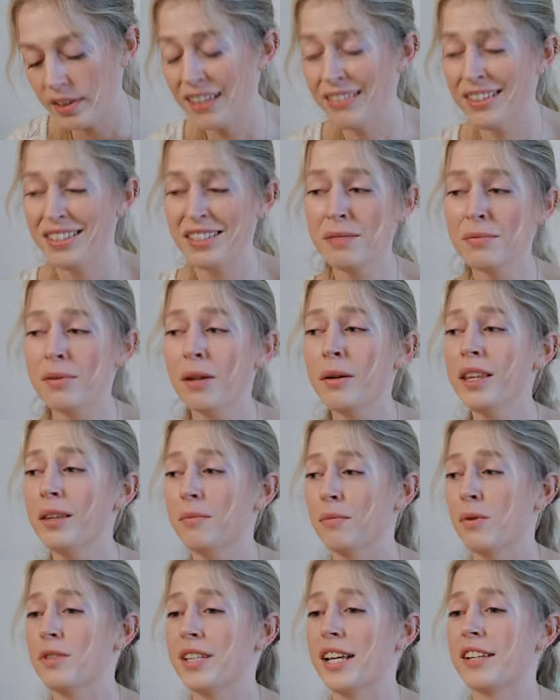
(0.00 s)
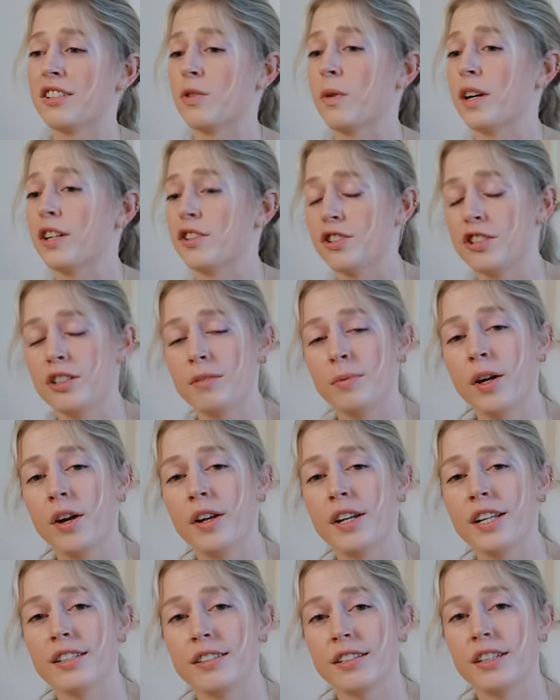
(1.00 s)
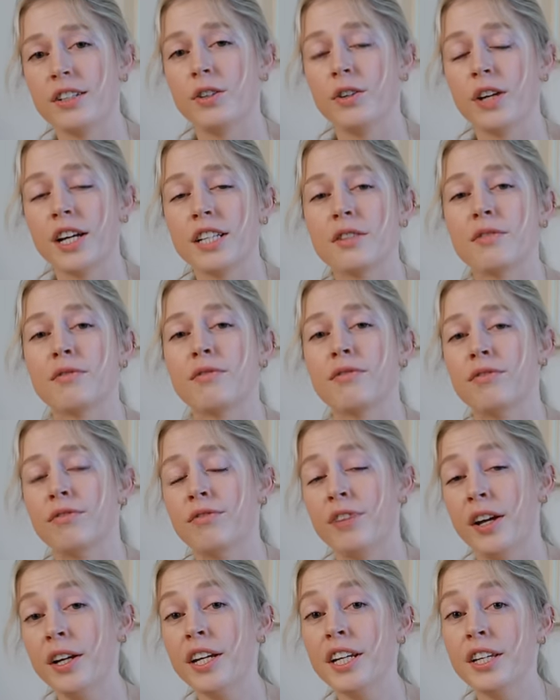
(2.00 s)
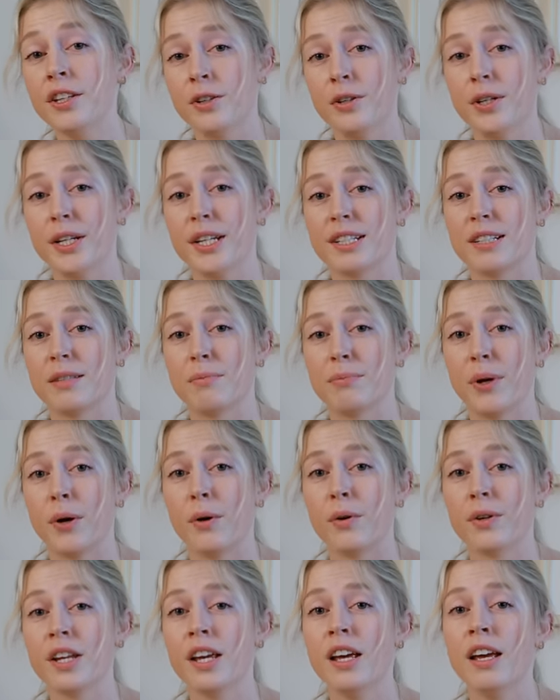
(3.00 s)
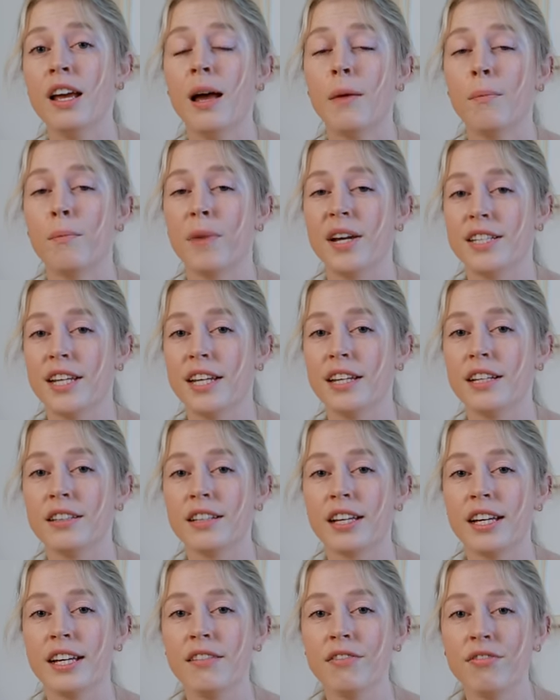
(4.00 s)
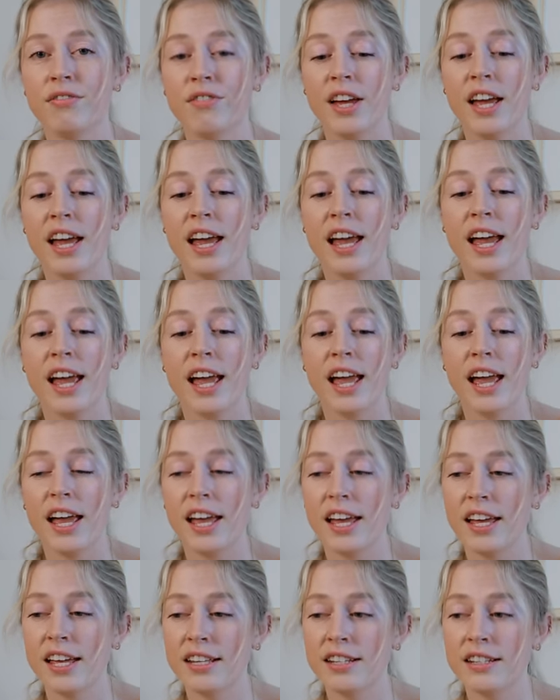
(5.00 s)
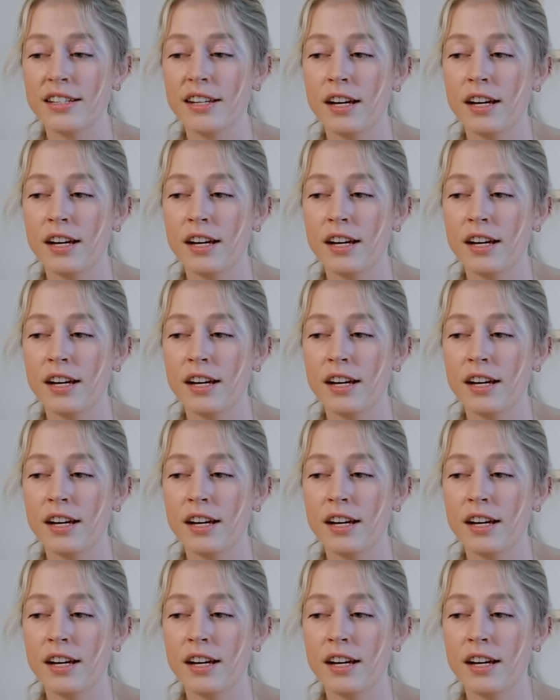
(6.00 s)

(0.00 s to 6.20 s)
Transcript: This is probably the most asked question, to be honest. Like, you guys are very curious about my dating life, and